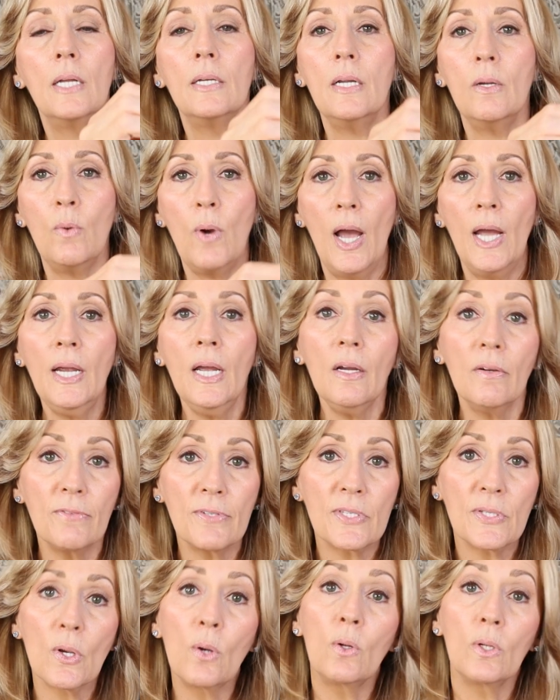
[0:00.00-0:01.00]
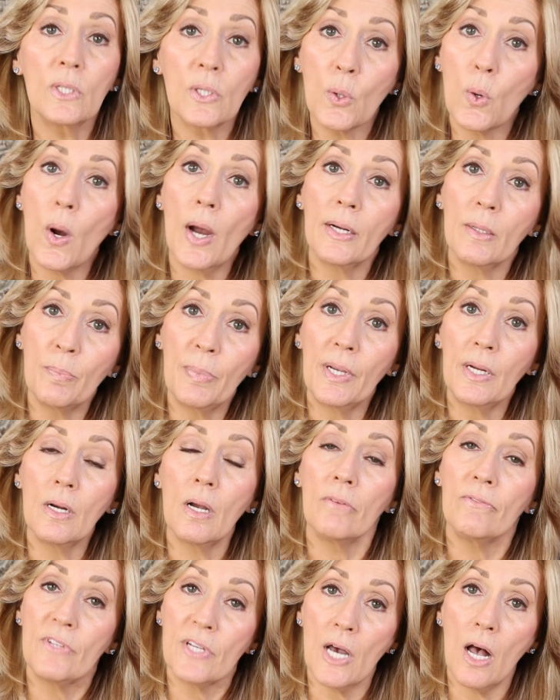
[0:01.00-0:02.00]
Now I have sold quite a bit
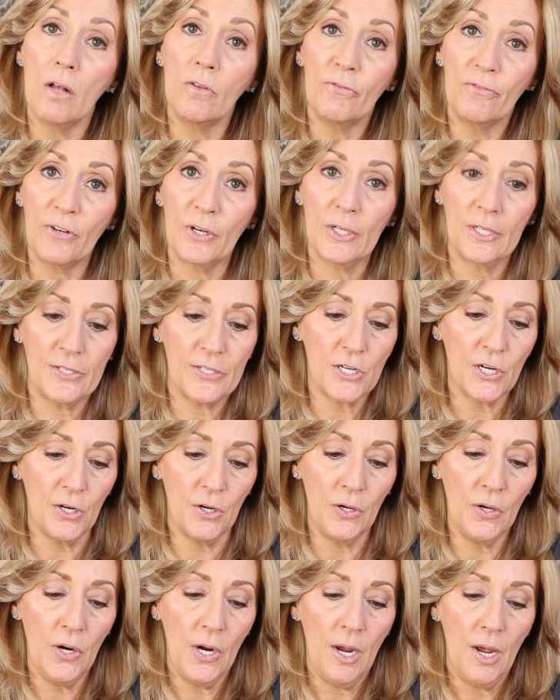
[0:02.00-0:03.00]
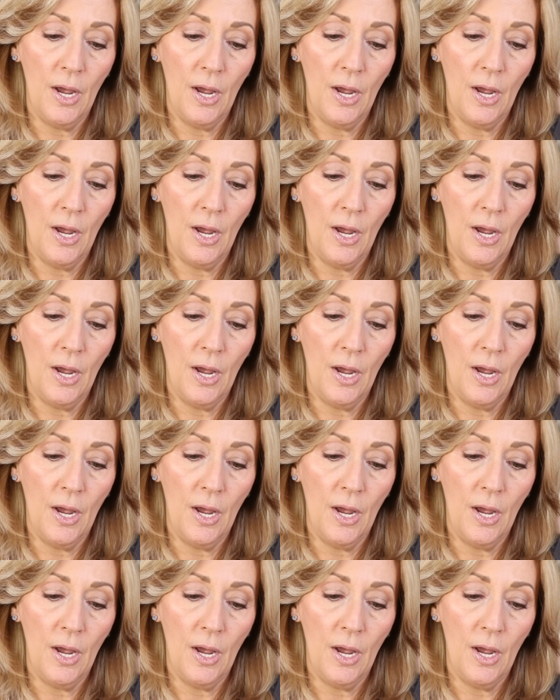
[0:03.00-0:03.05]
of doll furniture,